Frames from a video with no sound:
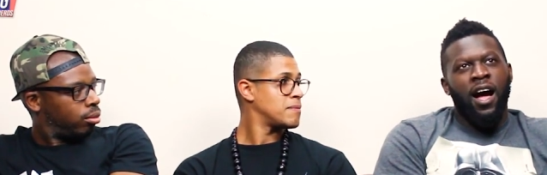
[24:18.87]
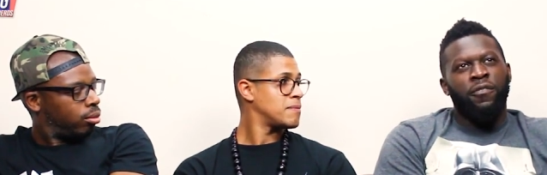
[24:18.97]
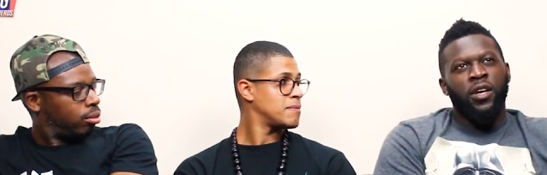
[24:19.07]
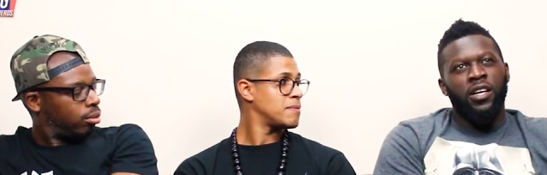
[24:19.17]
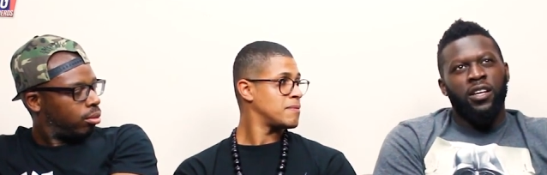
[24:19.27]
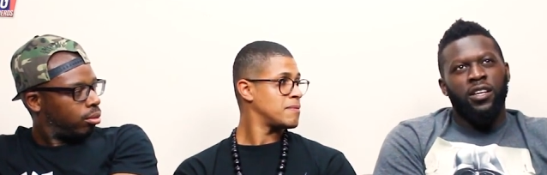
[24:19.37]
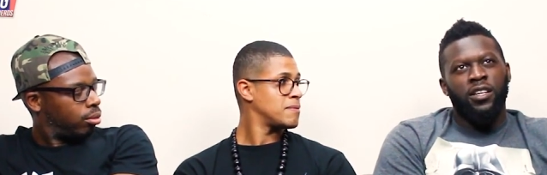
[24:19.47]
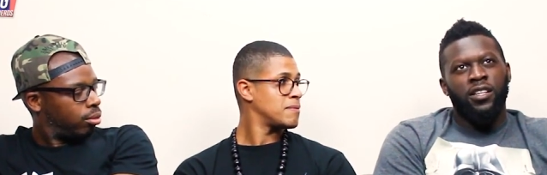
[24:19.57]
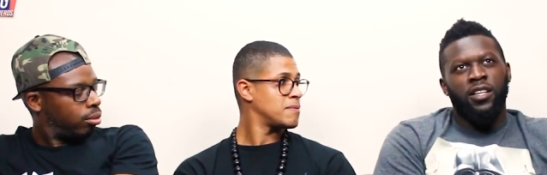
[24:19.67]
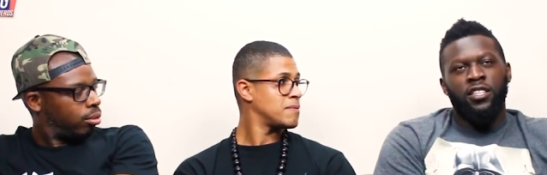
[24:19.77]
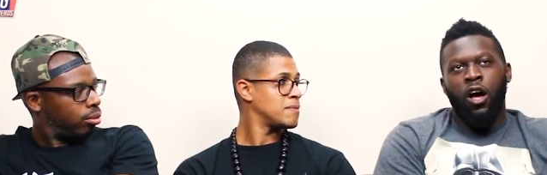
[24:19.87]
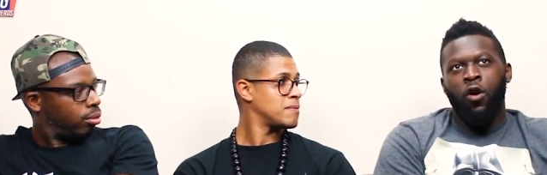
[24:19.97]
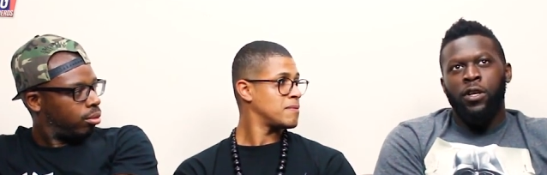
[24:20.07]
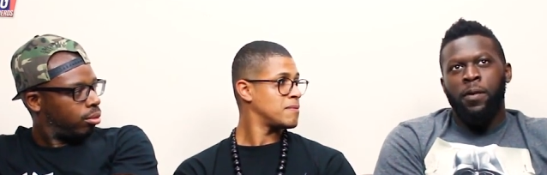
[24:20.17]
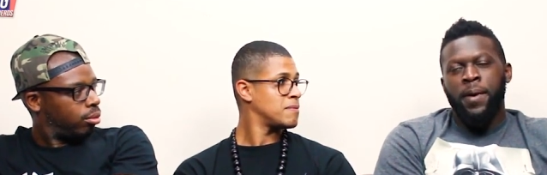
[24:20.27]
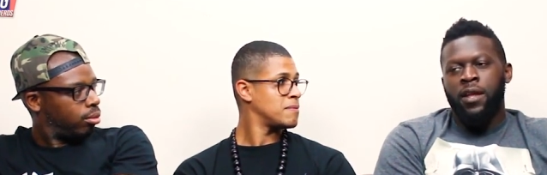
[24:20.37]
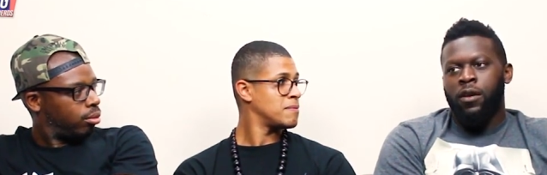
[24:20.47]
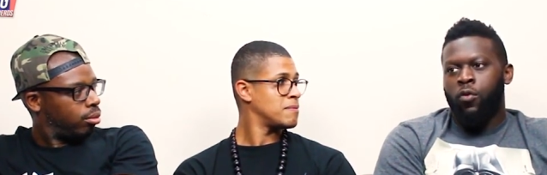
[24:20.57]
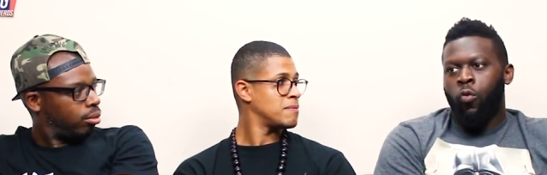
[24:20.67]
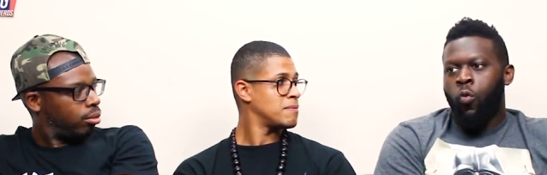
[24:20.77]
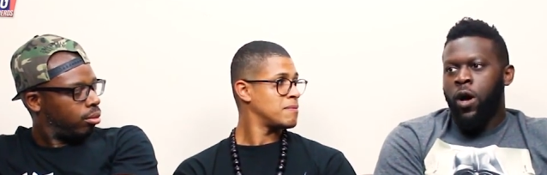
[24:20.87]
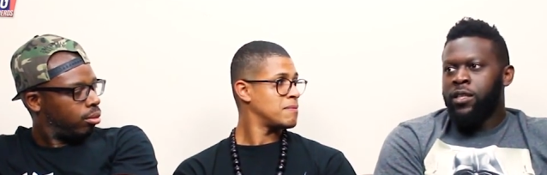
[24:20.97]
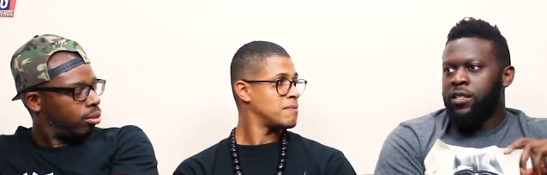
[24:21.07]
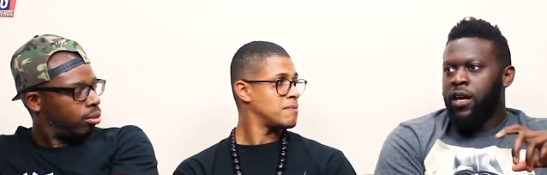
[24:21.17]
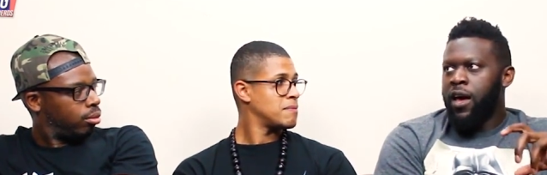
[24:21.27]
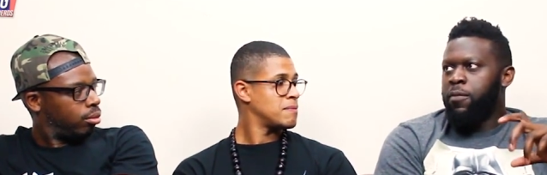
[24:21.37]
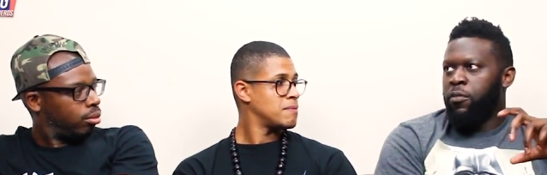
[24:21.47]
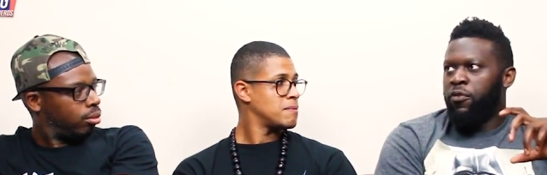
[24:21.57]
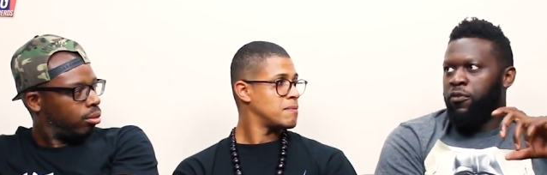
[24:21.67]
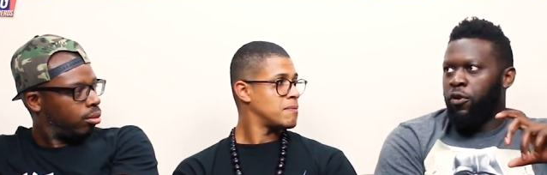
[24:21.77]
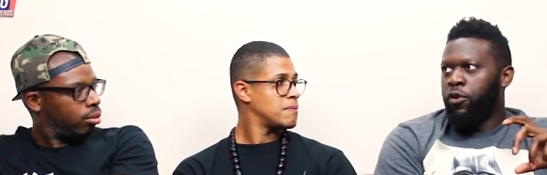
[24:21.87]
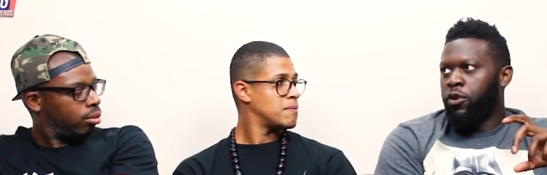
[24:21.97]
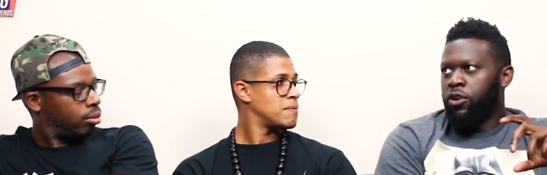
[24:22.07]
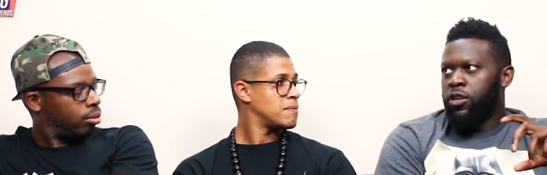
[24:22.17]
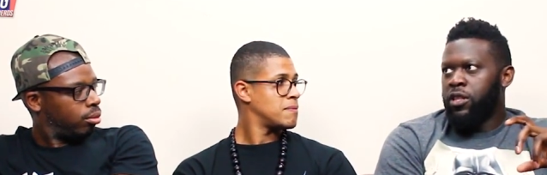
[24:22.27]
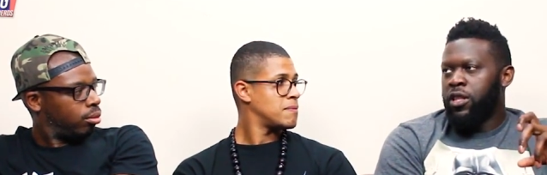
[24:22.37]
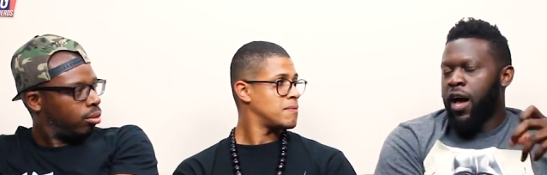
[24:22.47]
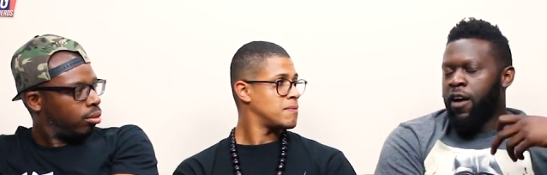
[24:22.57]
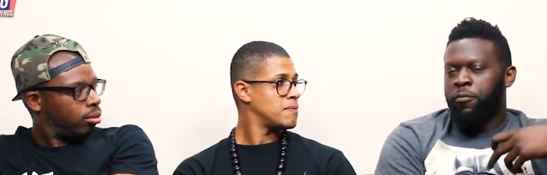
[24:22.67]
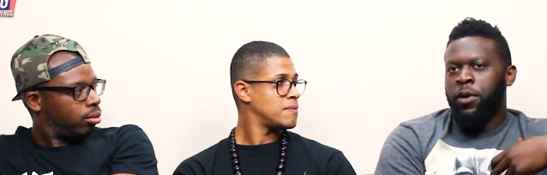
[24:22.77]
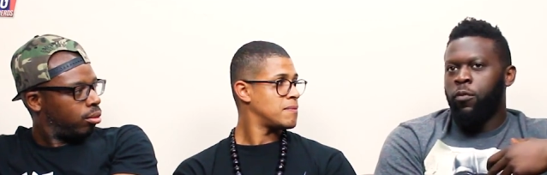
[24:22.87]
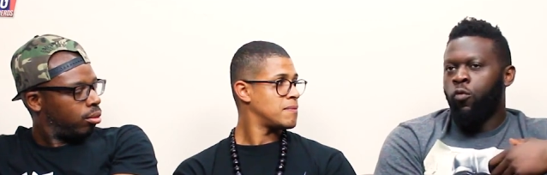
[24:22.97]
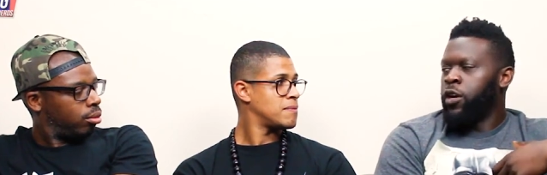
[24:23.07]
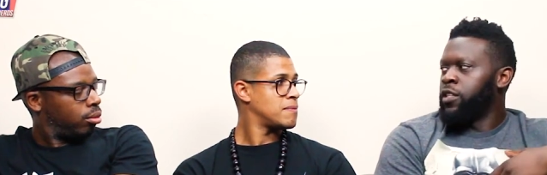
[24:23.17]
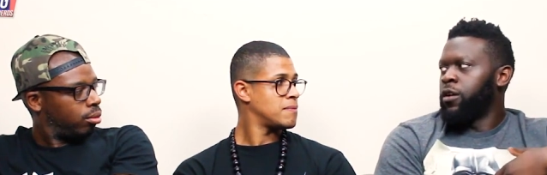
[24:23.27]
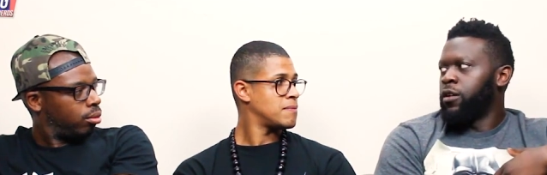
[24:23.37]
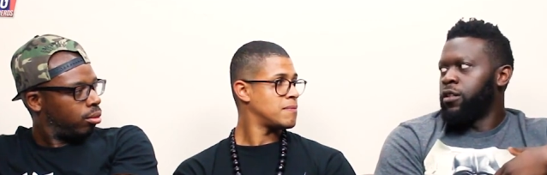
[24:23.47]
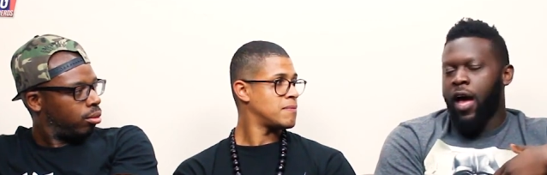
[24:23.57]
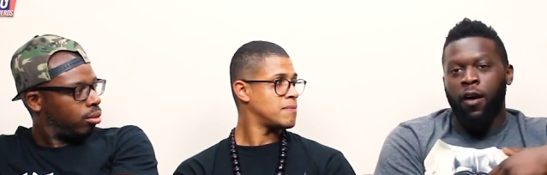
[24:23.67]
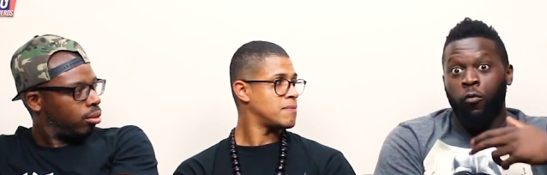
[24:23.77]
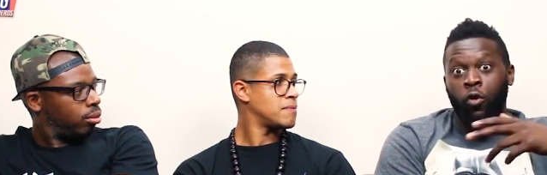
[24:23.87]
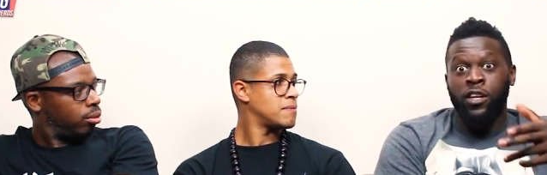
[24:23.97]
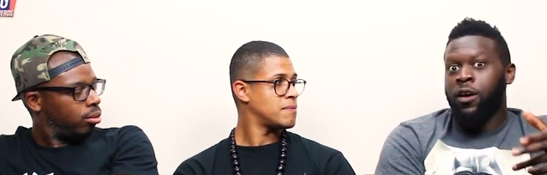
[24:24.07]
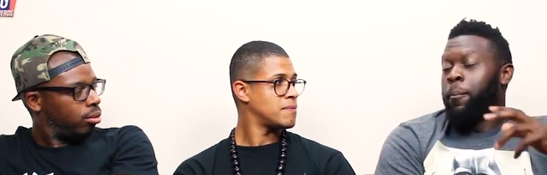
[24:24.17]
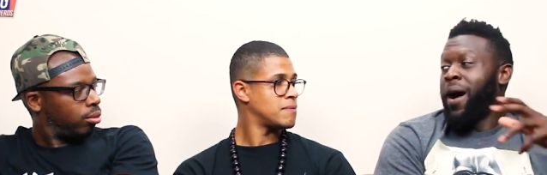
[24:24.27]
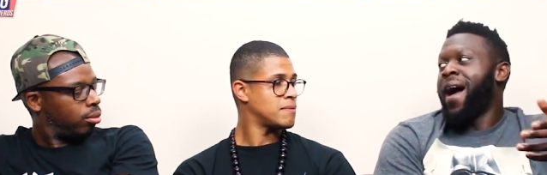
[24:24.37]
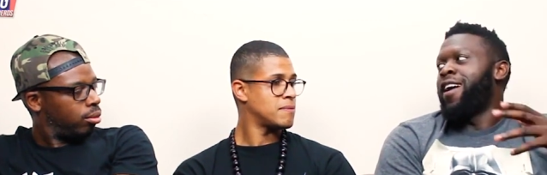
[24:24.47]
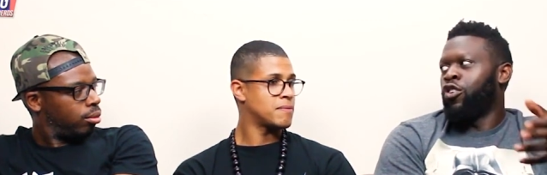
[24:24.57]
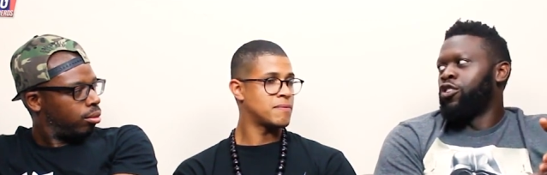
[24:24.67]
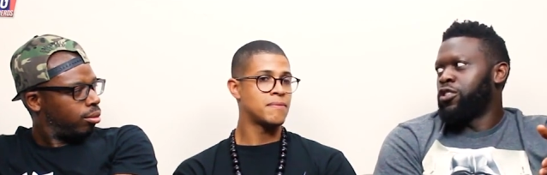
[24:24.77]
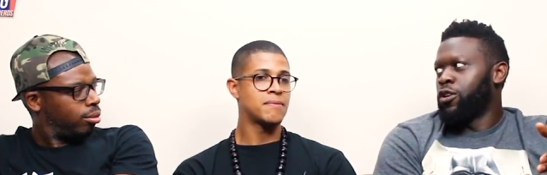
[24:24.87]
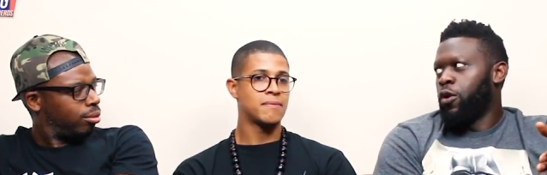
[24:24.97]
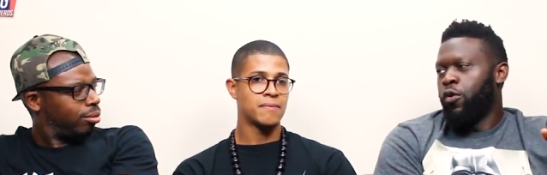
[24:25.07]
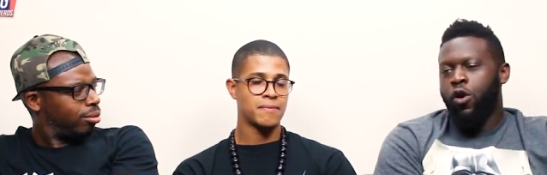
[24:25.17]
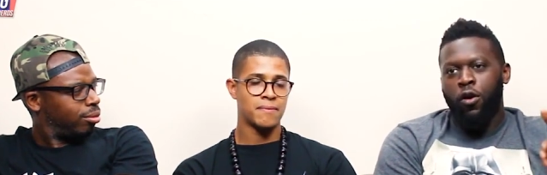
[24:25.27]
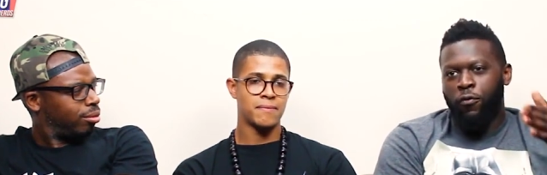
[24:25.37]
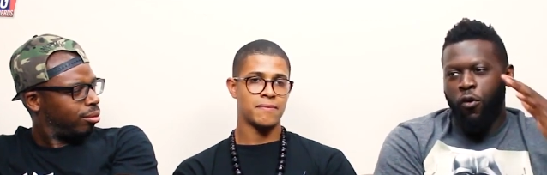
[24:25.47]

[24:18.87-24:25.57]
Speaker 1: I think there's only been one time before that I've been wanted to that I've wanted to buy a console